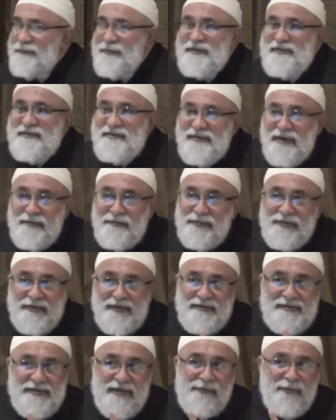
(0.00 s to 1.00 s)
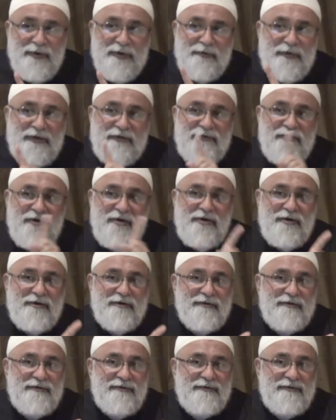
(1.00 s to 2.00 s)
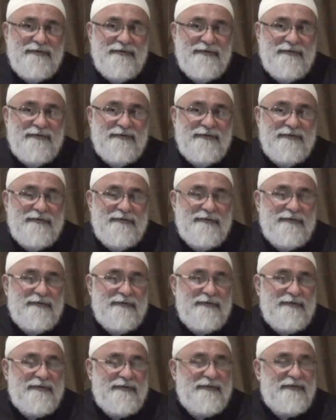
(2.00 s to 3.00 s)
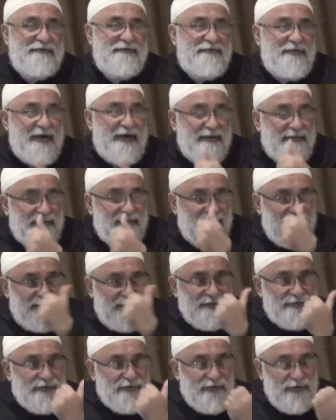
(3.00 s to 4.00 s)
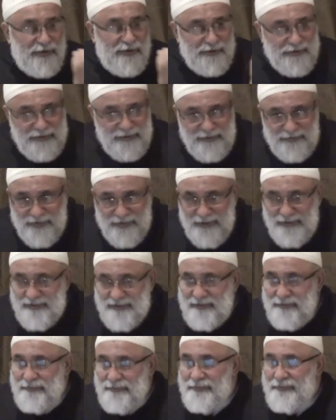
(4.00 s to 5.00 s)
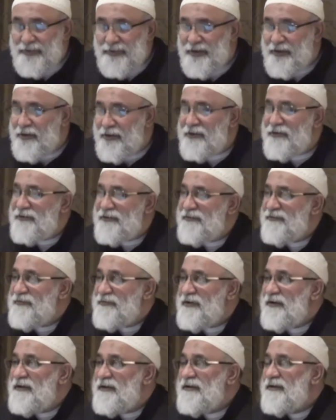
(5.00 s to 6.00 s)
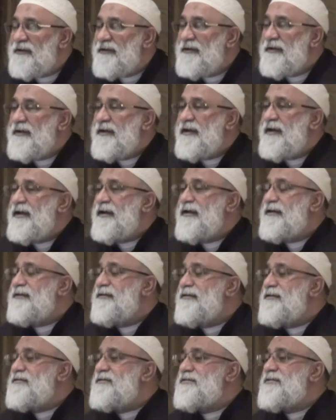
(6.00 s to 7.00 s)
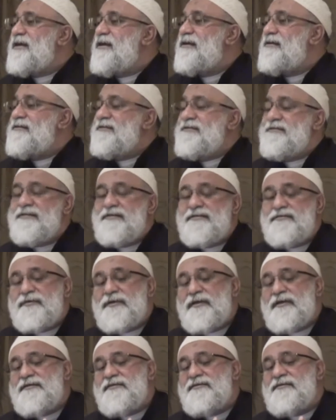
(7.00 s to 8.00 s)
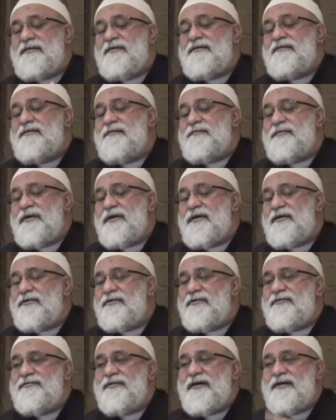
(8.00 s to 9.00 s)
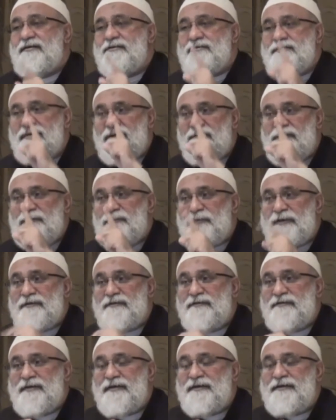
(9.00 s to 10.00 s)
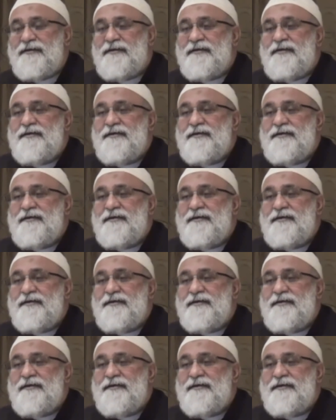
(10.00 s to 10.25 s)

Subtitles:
But something somewhere went wrong. The father later on, he writes a biography. And this scientist says, when I studied the biography, I discovered one thing.